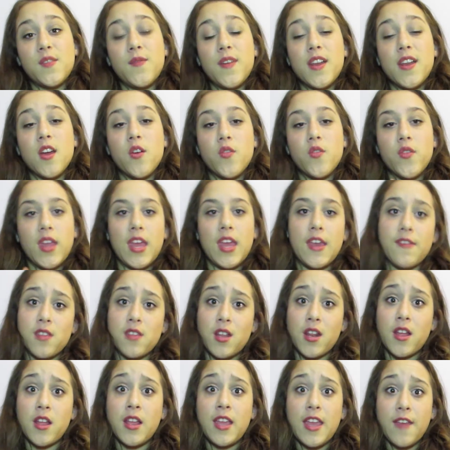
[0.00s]
video, then give
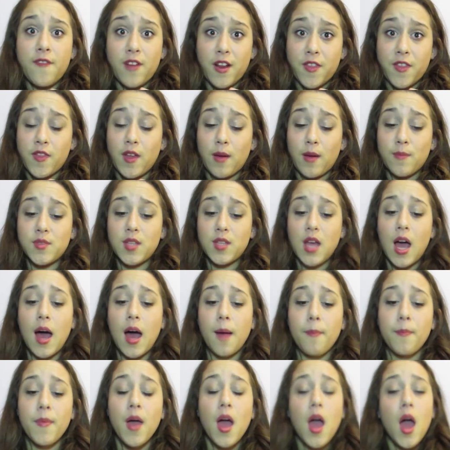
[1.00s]
it a thumbs
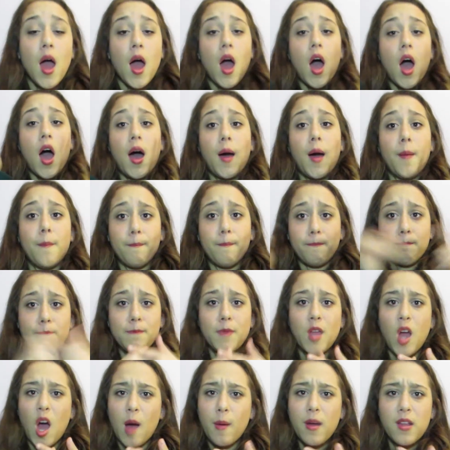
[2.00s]
up.
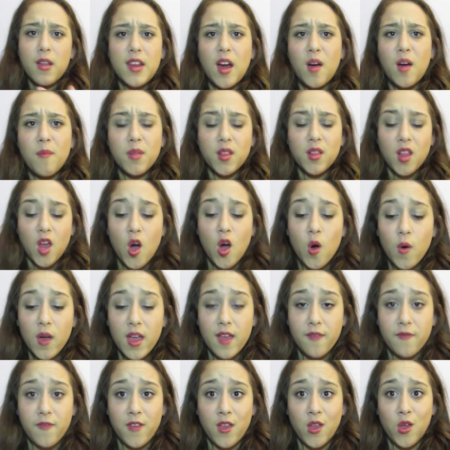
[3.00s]
Comment down below
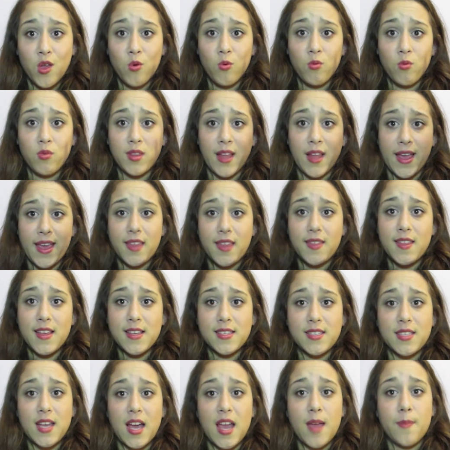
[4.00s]
if you like
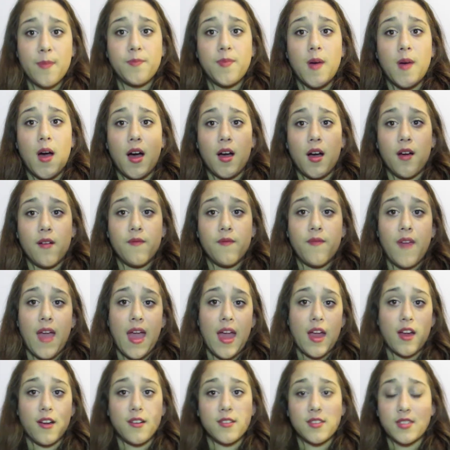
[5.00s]
these type of
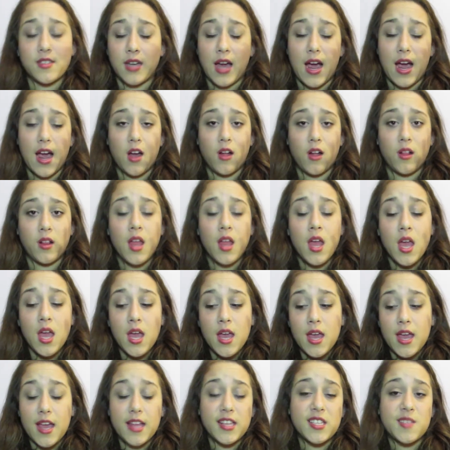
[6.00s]
hairstyle
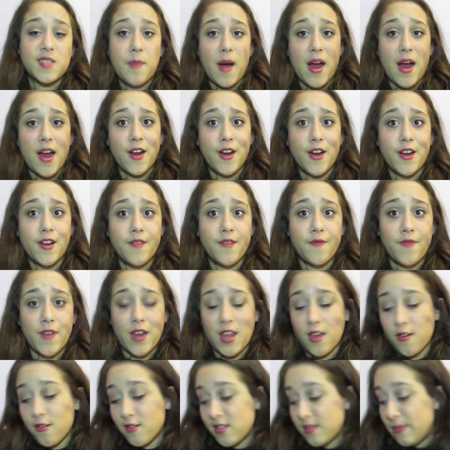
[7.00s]
inspired
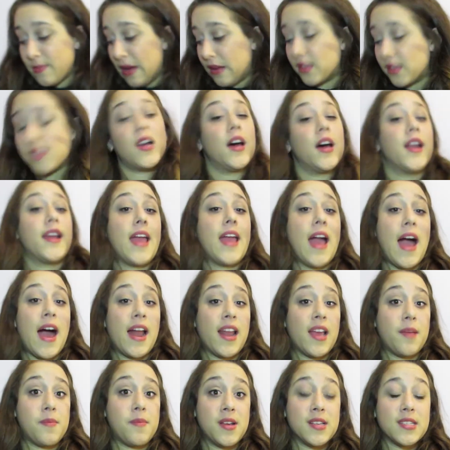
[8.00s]
videos about Stana
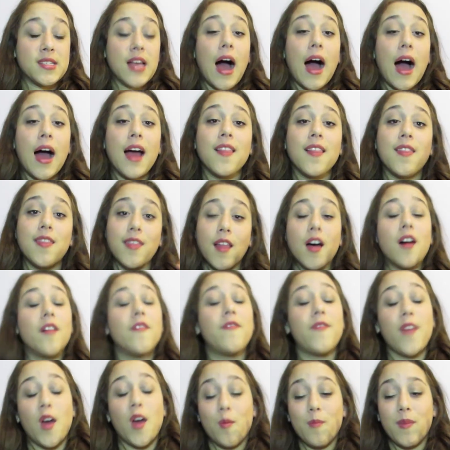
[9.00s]
Katic, because I
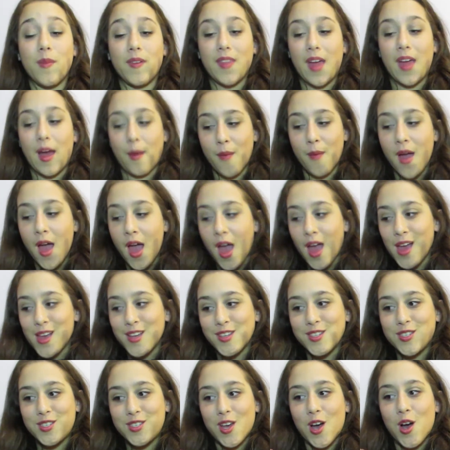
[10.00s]
love filming them.
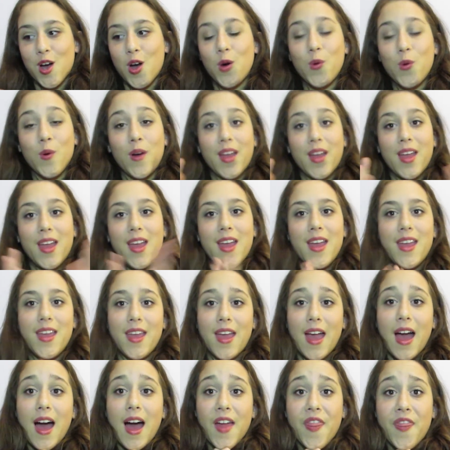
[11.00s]
So
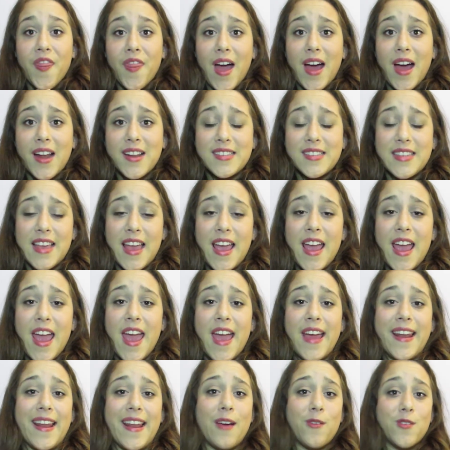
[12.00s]
yeah, that is it,
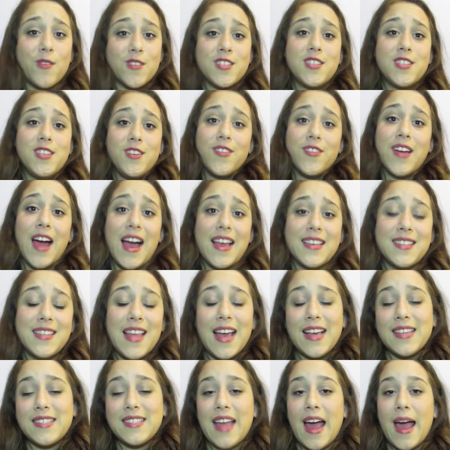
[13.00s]
and I will see you guys
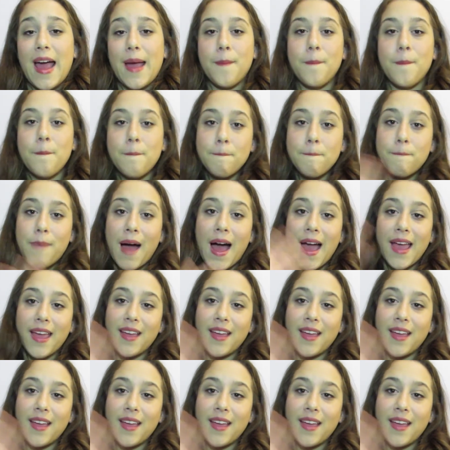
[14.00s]
next time. Bye.